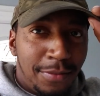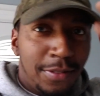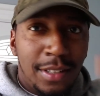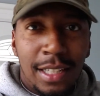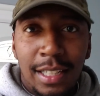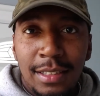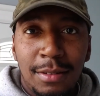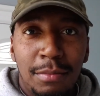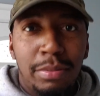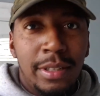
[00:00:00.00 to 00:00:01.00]
Feel that nice
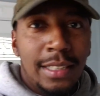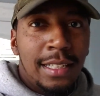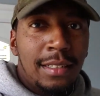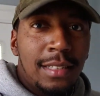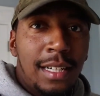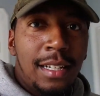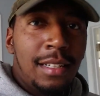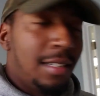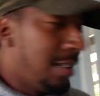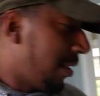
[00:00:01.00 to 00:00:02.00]
little breeze outside.
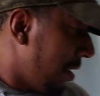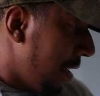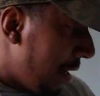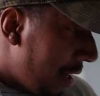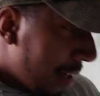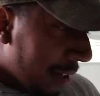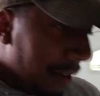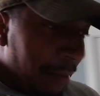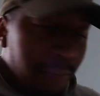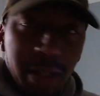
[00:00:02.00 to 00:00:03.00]

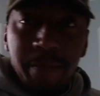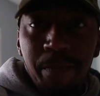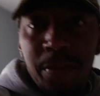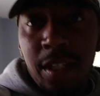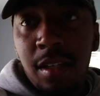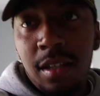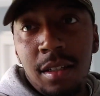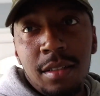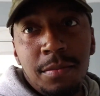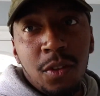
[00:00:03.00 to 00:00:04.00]
Yeah, but
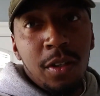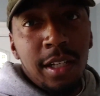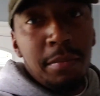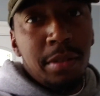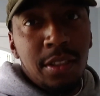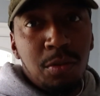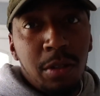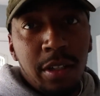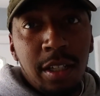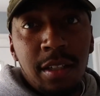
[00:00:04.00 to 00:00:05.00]
go ahead and put this
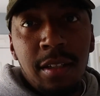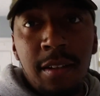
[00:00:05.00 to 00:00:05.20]
work in.